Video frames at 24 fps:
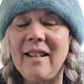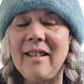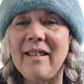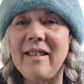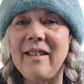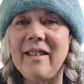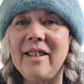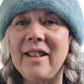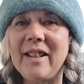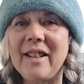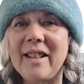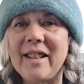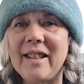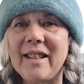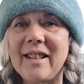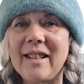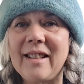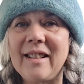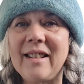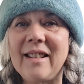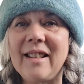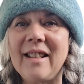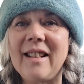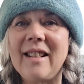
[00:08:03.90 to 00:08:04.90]

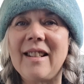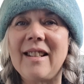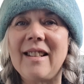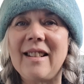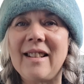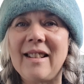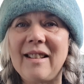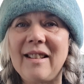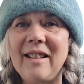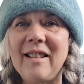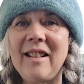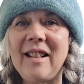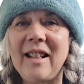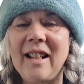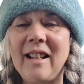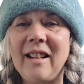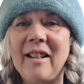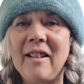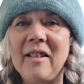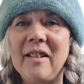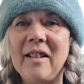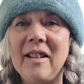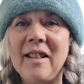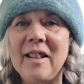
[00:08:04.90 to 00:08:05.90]
This
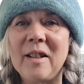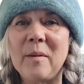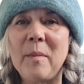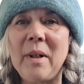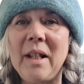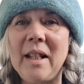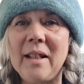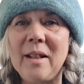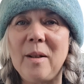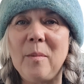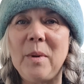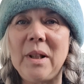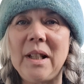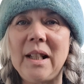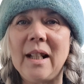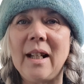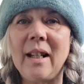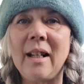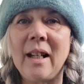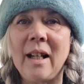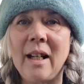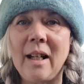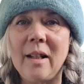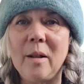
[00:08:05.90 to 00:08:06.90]
yarn is meant to be
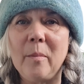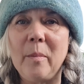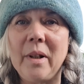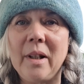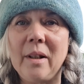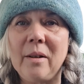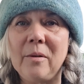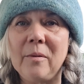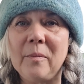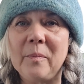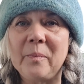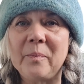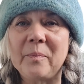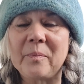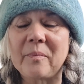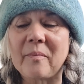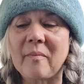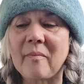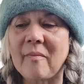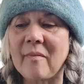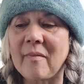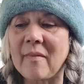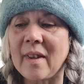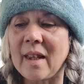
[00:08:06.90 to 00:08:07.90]
an Annabelle,
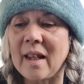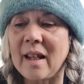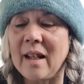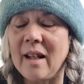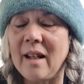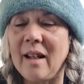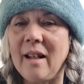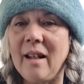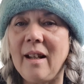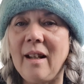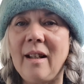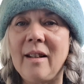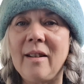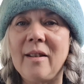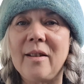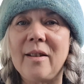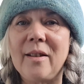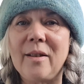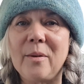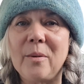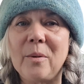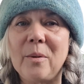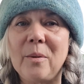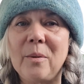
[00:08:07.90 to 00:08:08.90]
and
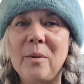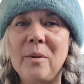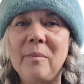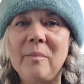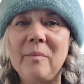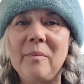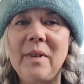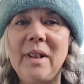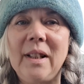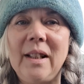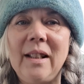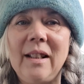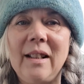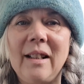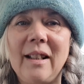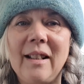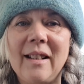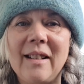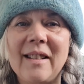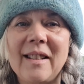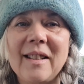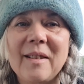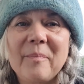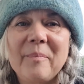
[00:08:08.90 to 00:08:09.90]
so here it
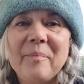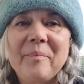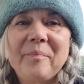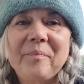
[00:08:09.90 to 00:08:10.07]
is.